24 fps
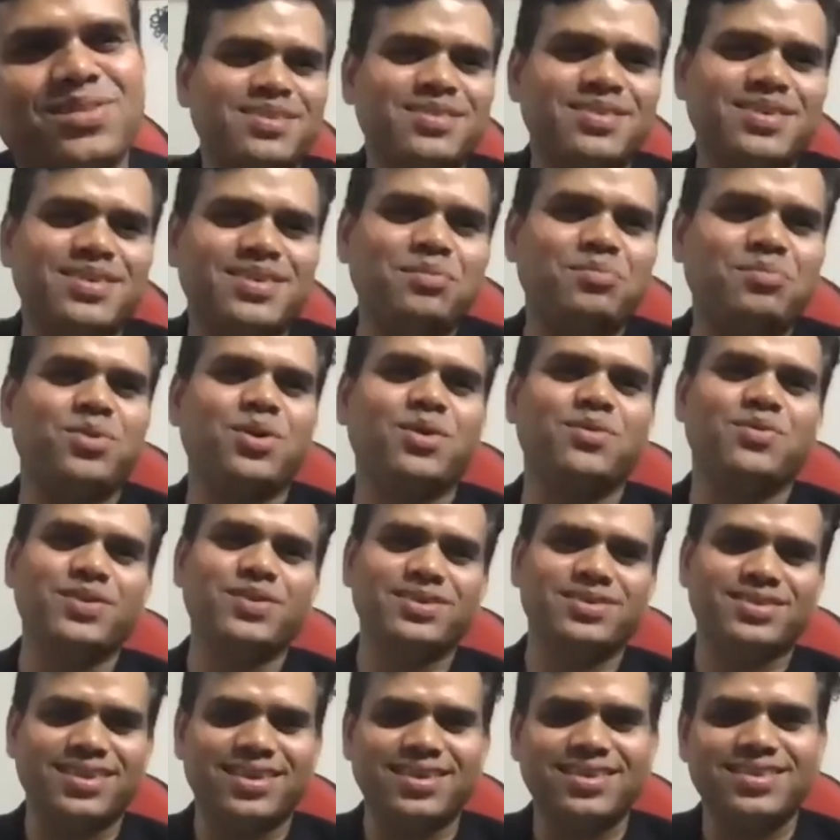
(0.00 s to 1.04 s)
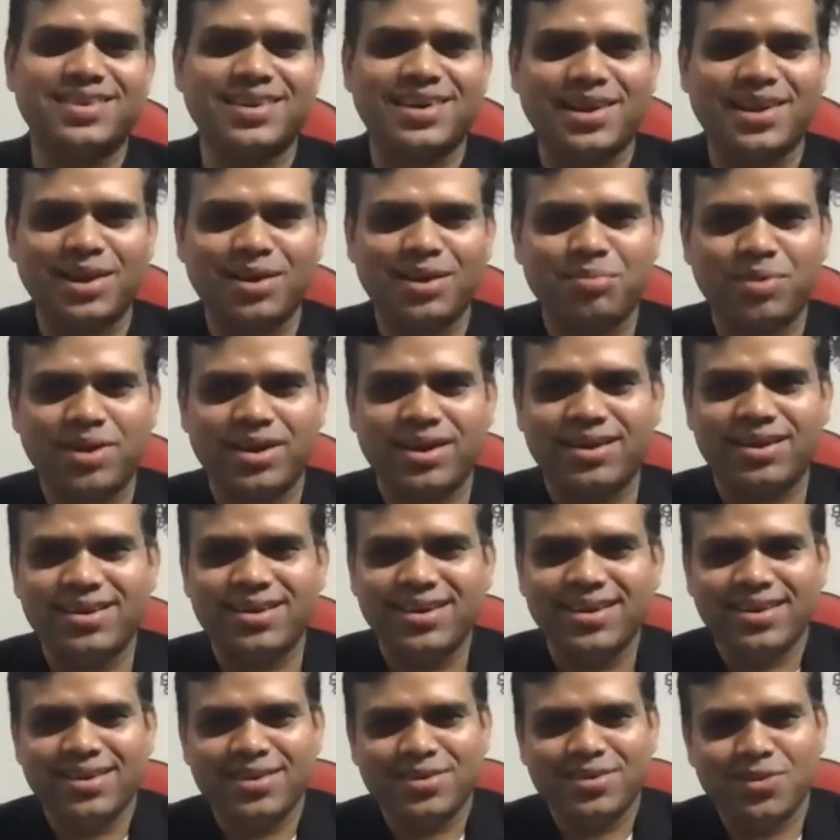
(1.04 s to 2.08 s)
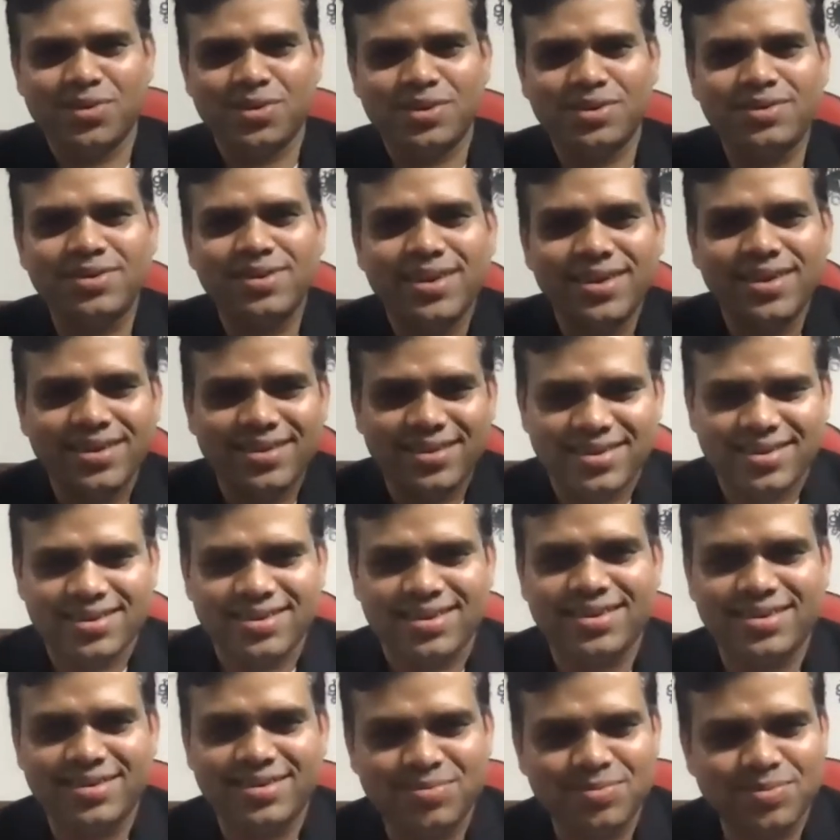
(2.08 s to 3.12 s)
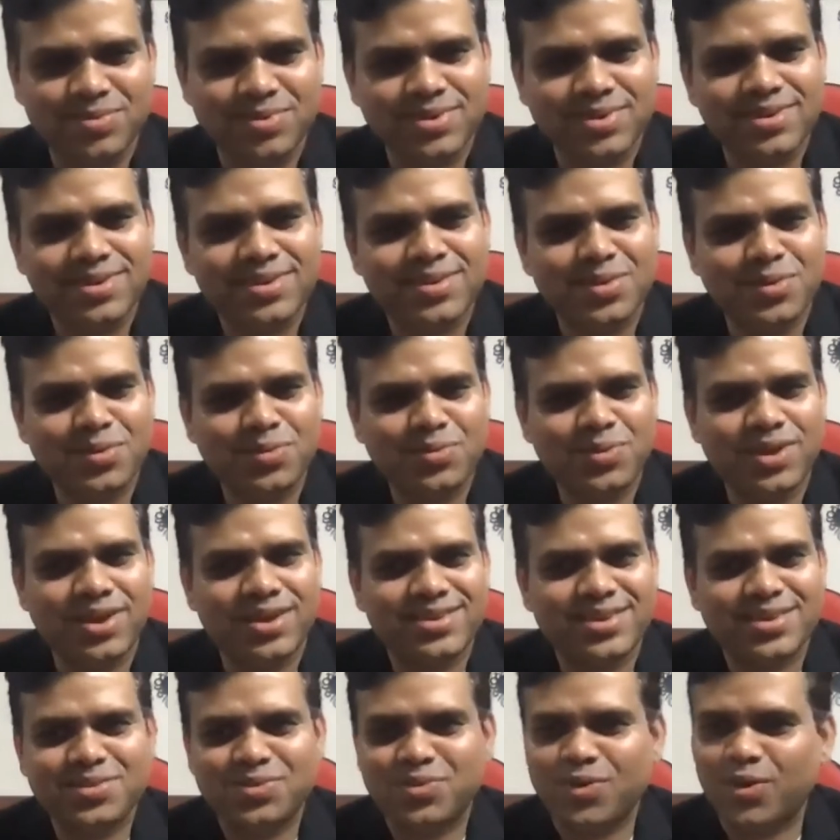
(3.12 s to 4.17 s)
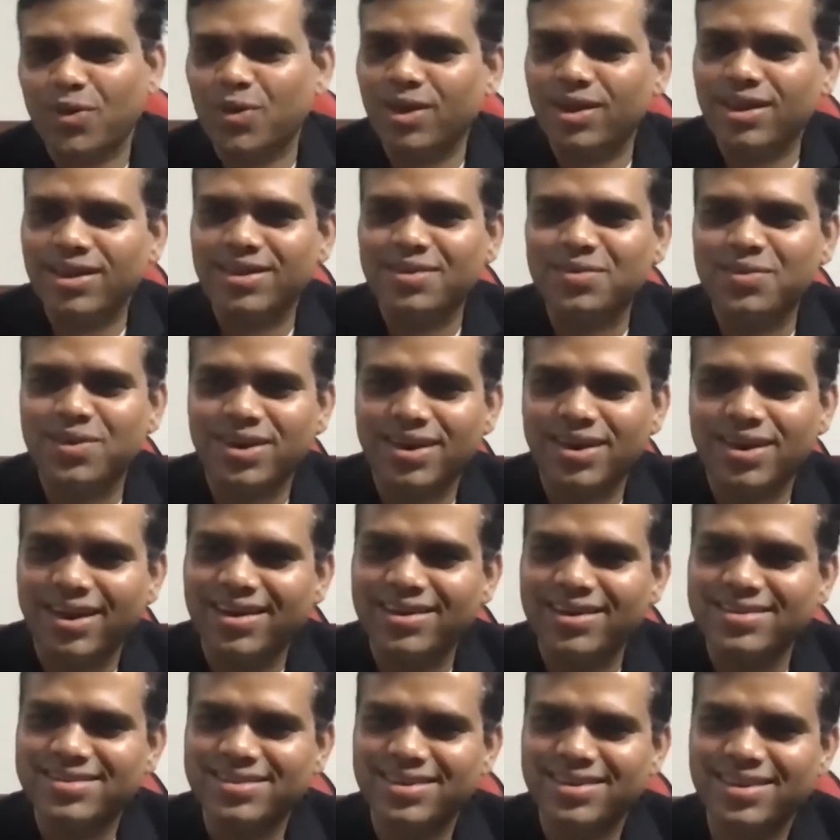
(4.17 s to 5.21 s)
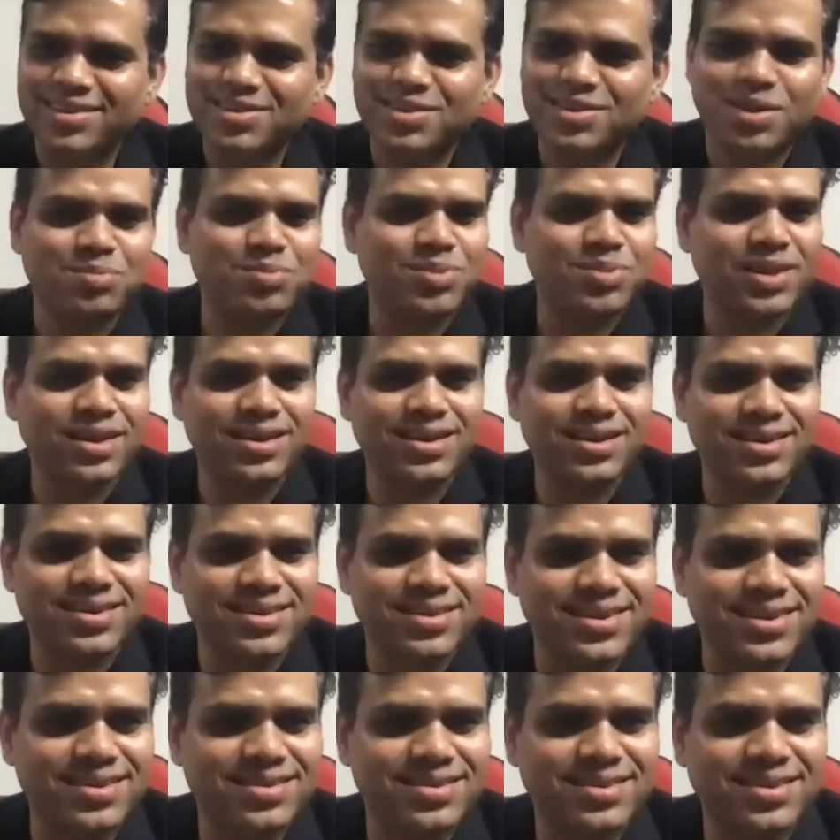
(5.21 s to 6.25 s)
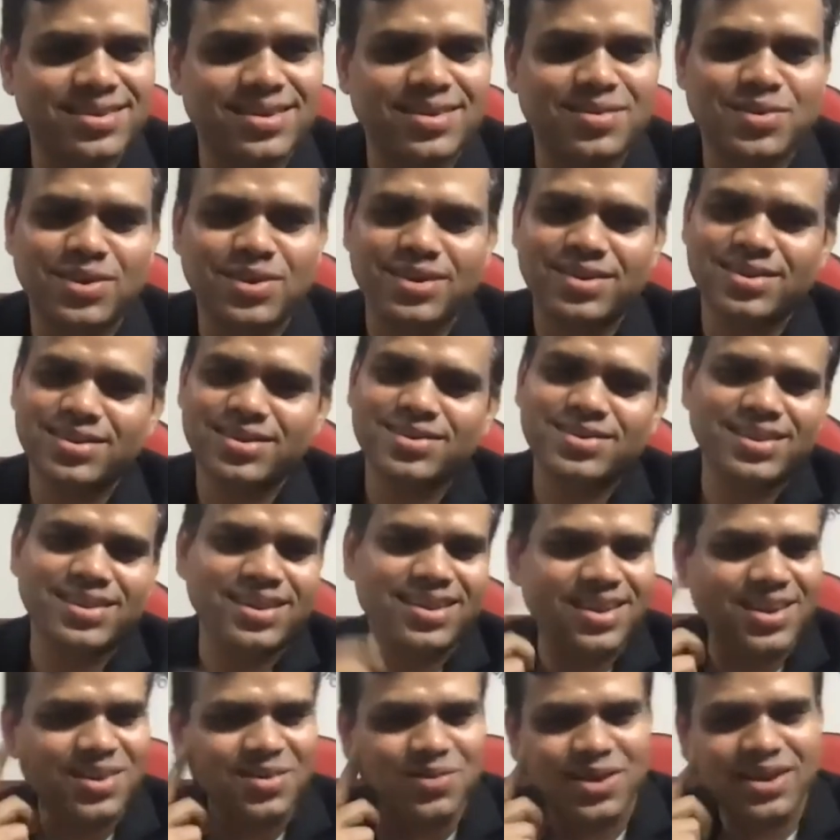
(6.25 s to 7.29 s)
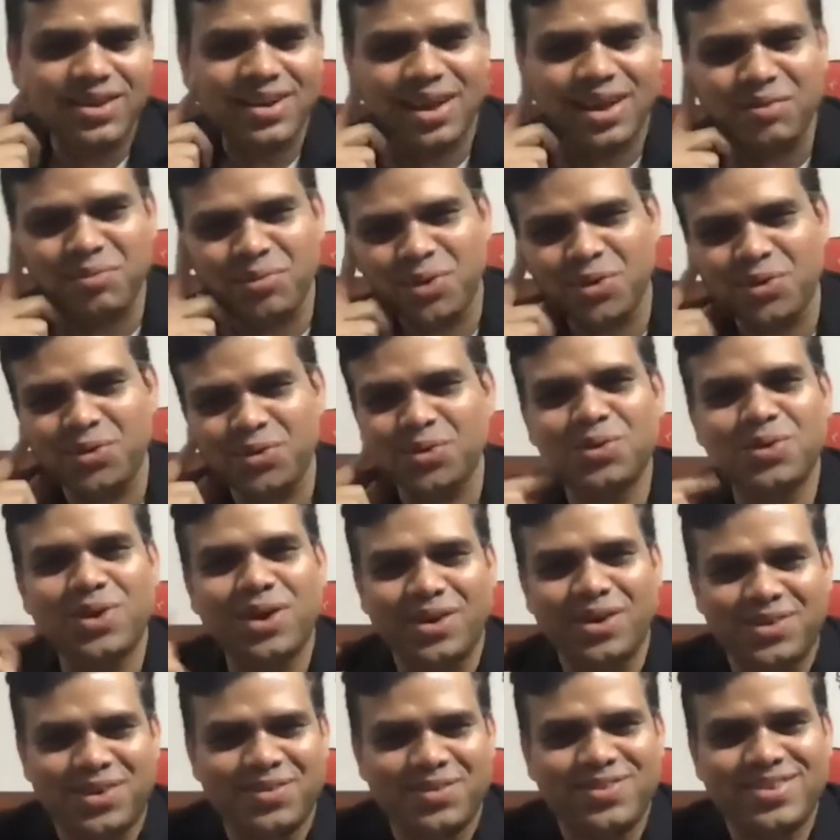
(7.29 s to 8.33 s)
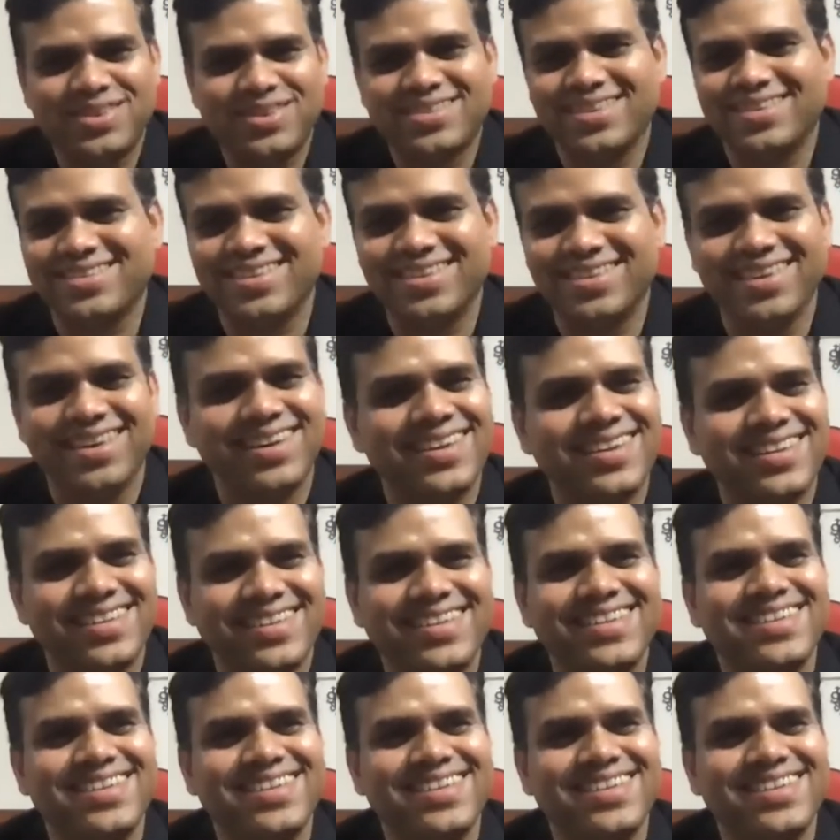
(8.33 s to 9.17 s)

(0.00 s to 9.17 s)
it a very professional setup. And, you know, so we are just following one guy saying something and just we are just thinking when I'm going to go out of this session, yaar.